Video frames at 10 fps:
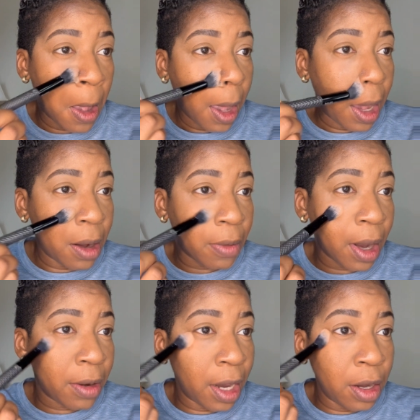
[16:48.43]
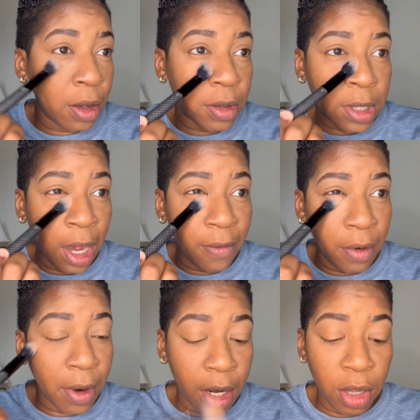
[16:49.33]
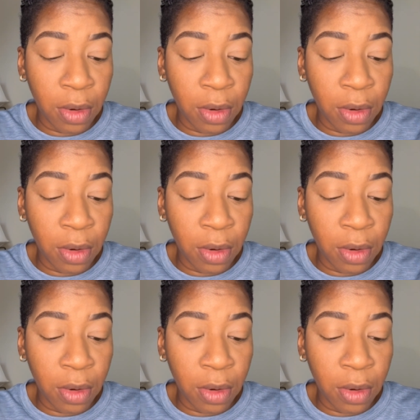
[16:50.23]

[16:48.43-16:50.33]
and around that nose, everywhere you